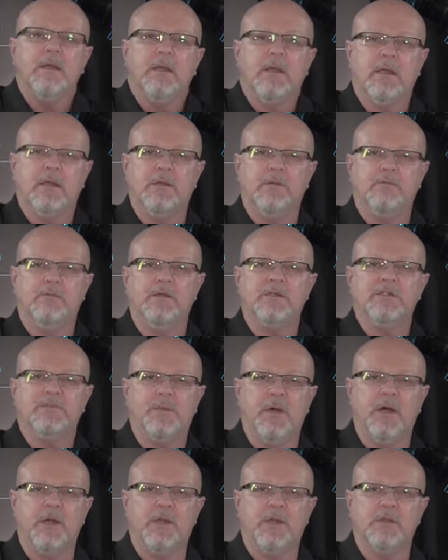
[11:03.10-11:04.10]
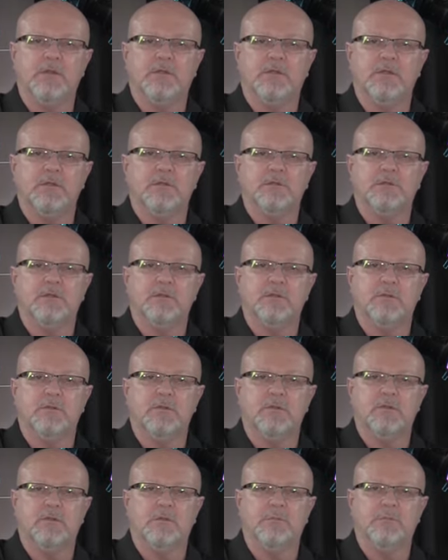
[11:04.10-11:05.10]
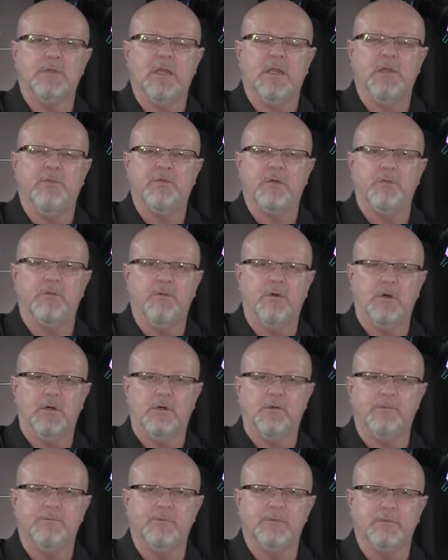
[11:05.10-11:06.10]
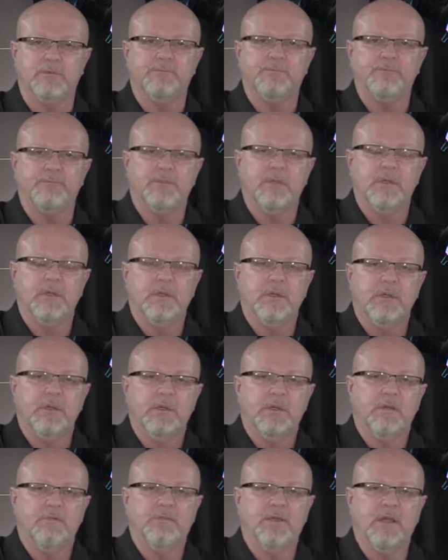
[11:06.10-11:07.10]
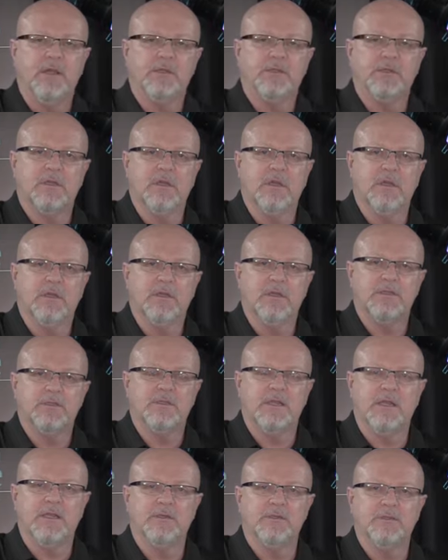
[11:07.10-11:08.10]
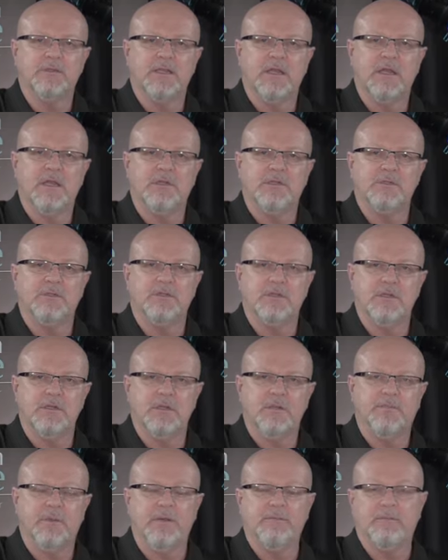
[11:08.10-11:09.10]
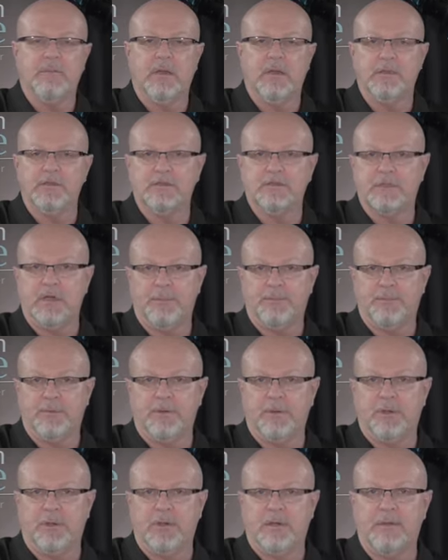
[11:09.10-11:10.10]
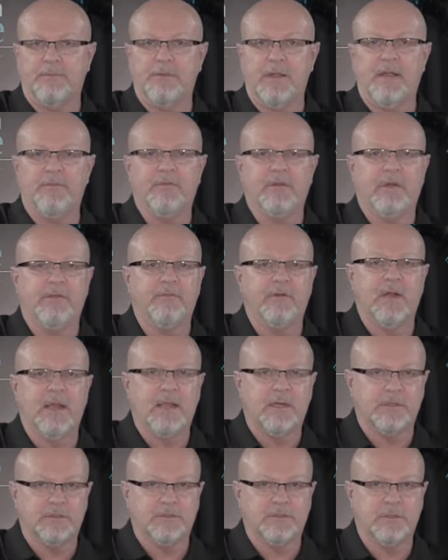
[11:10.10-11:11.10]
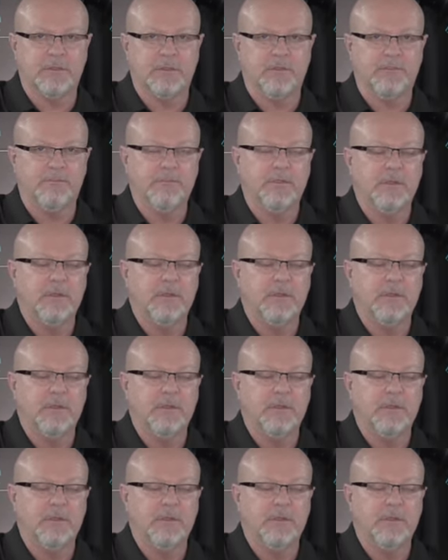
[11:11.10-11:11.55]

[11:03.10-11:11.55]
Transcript: in responding to the behavior of wolves. In fact, as I understand sheep, I'm not a shepherd and I haven't ever had a sheep,